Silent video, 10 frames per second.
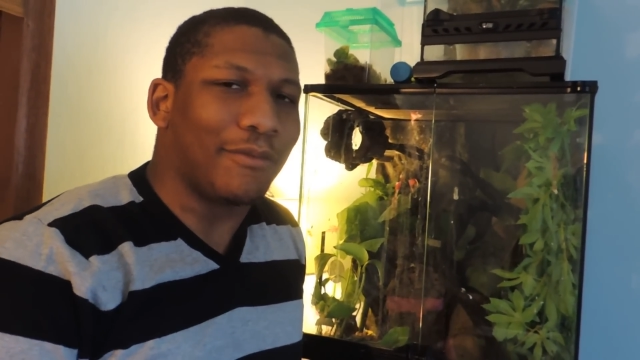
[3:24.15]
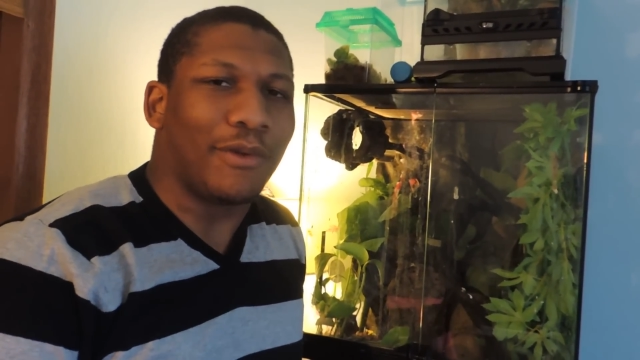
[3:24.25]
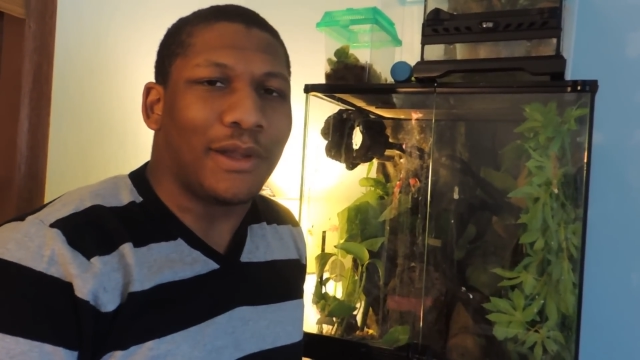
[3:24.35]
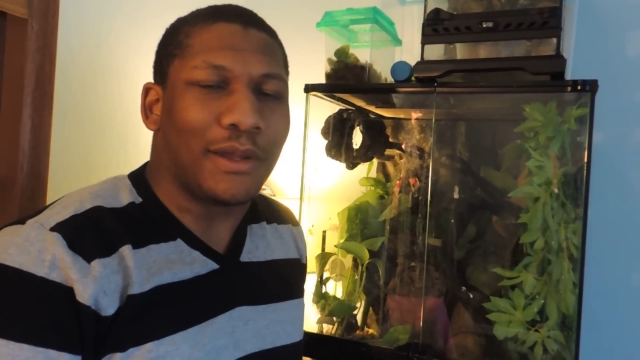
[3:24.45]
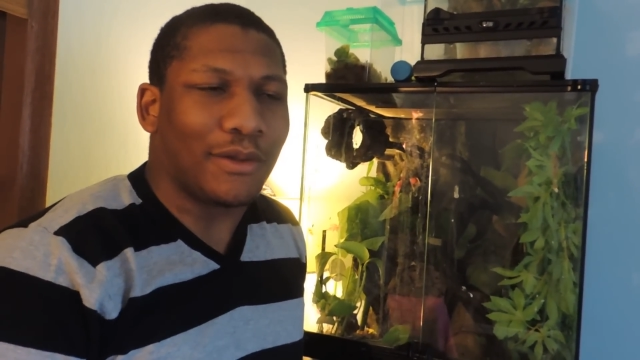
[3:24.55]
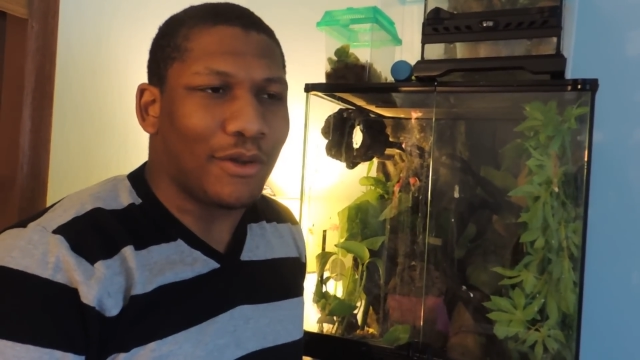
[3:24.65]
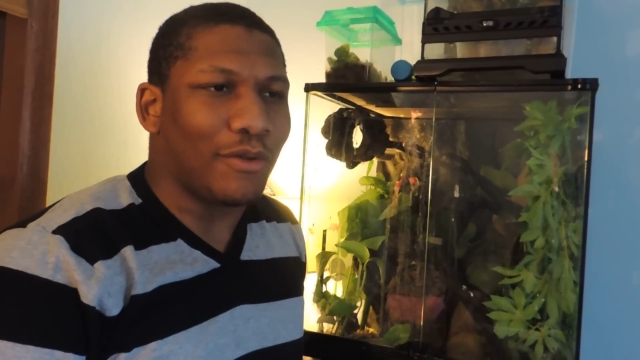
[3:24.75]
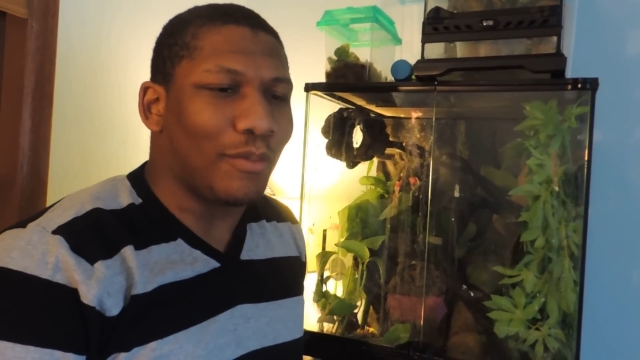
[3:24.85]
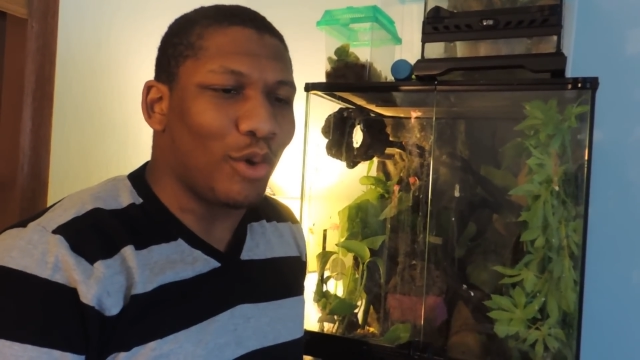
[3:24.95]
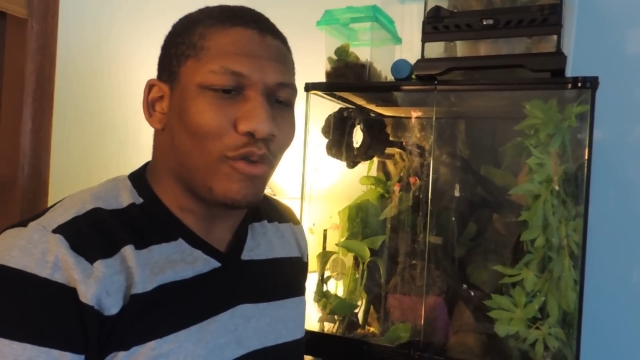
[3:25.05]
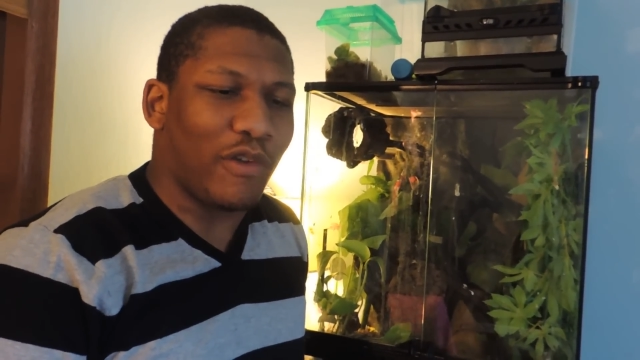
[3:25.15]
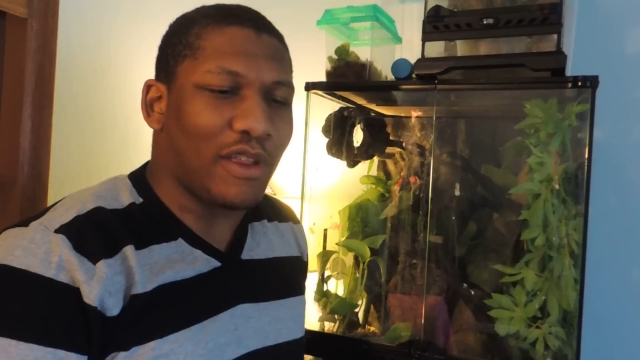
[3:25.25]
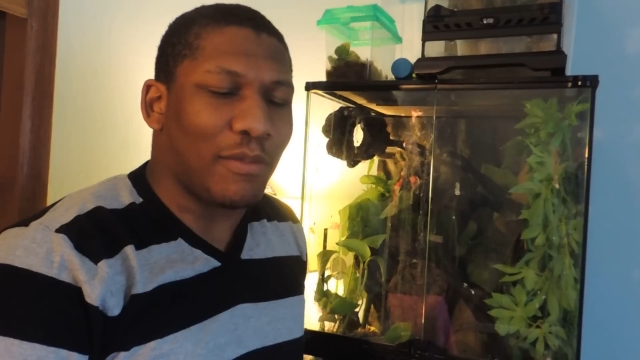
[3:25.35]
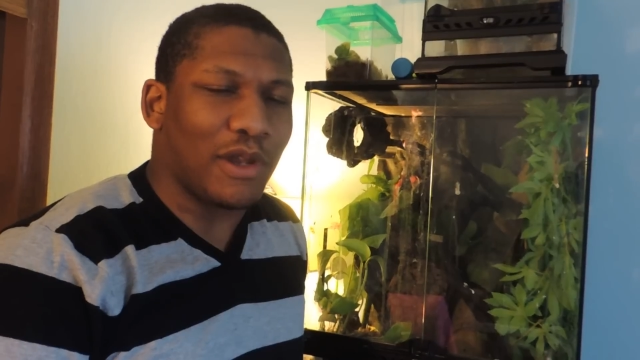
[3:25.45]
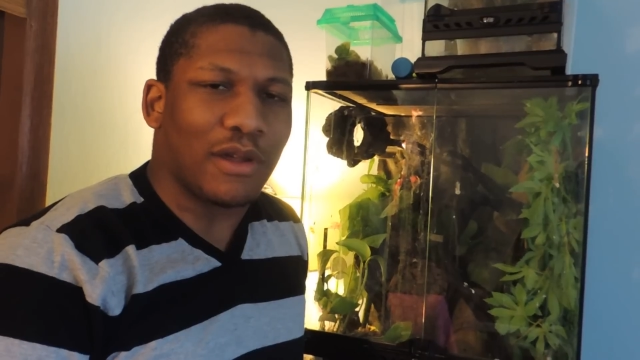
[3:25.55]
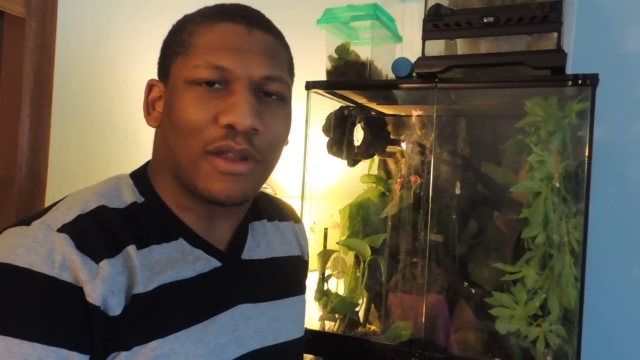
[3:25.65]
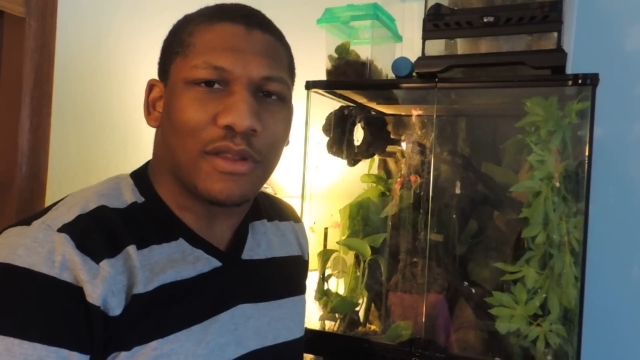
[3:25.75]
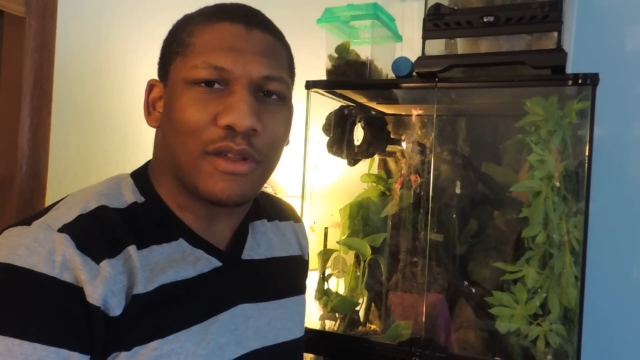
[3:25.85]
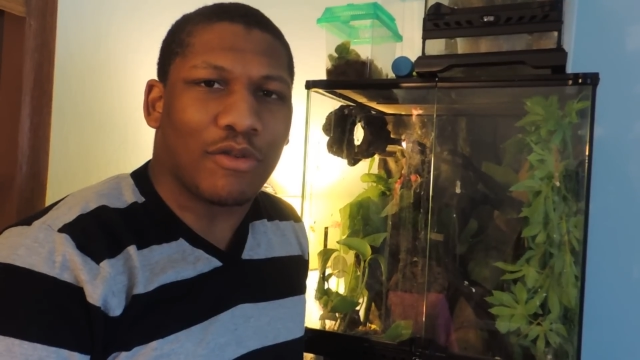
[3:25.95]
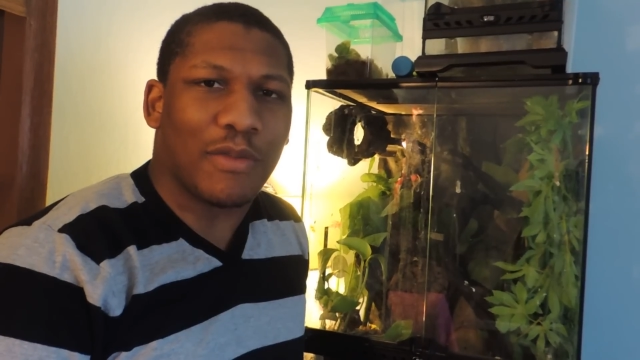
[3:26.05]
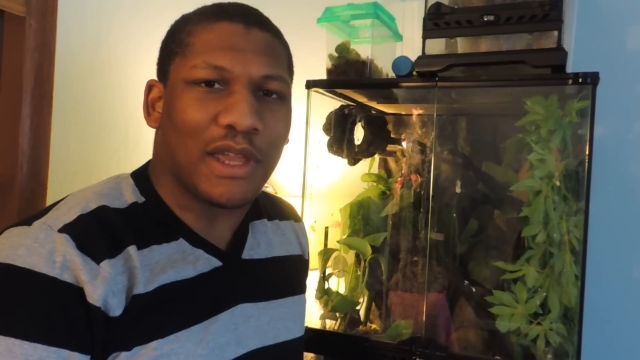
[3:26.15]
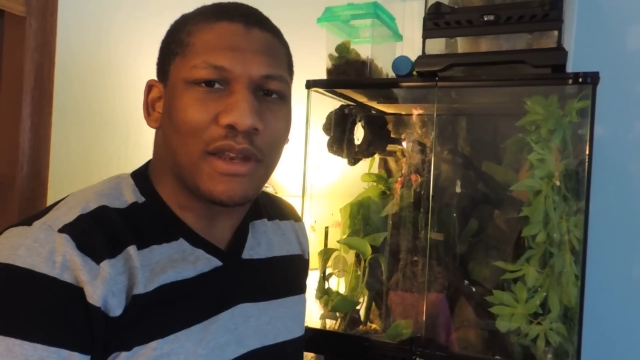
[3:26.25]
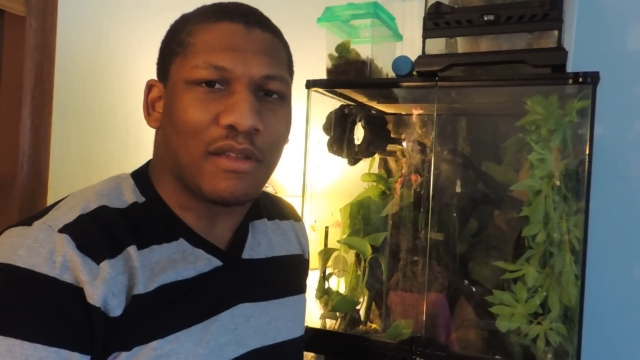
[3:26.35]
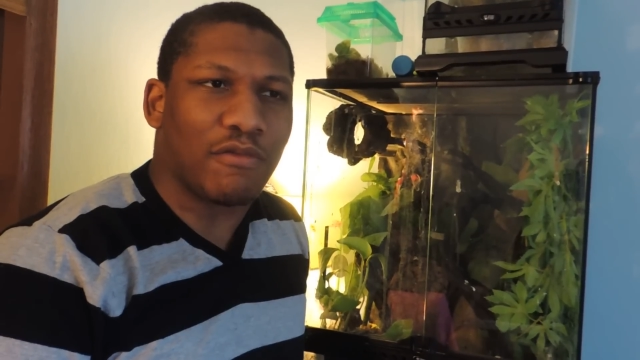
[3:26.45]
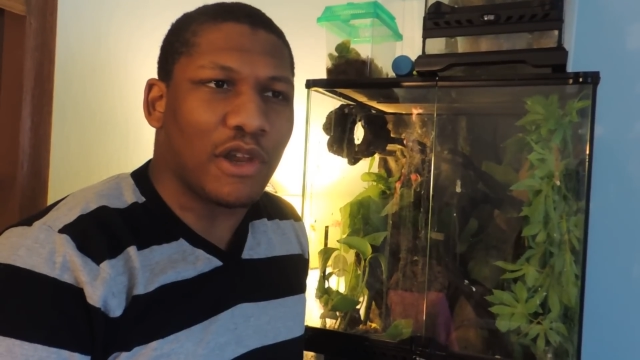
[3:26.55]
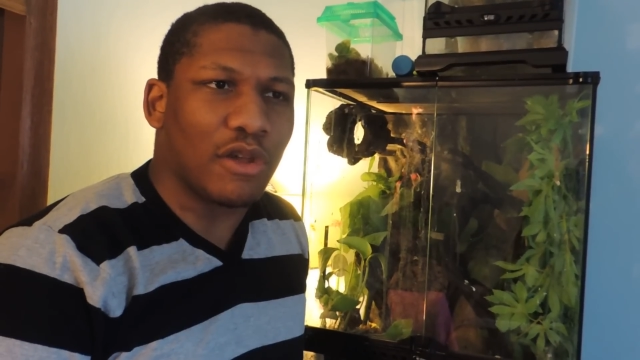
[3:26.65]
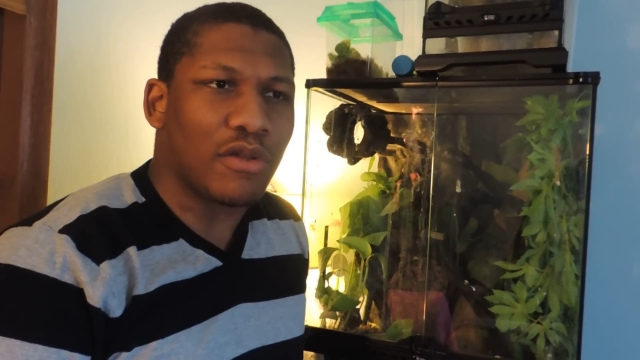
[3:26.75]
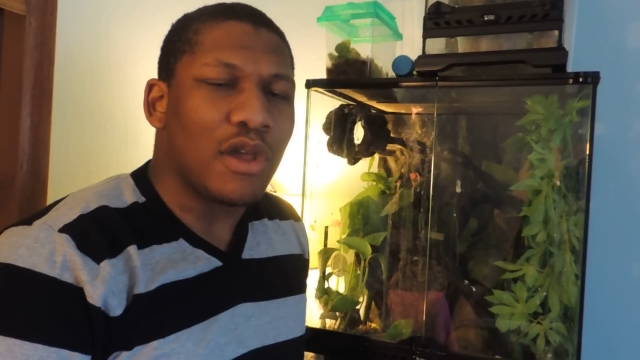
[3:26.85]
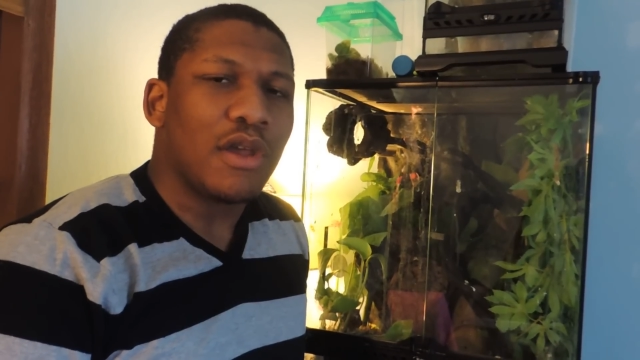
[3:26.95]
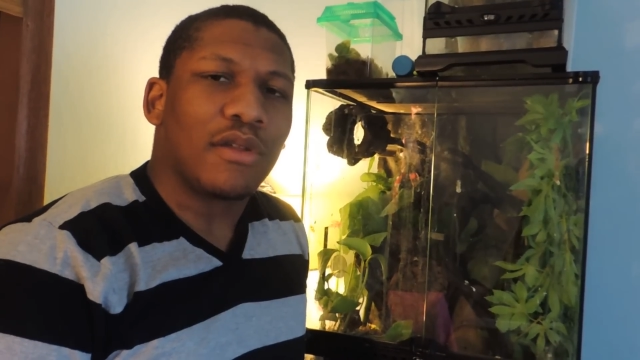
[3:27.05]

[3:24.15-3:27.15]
It really, you know, motivates me to continue making these videos.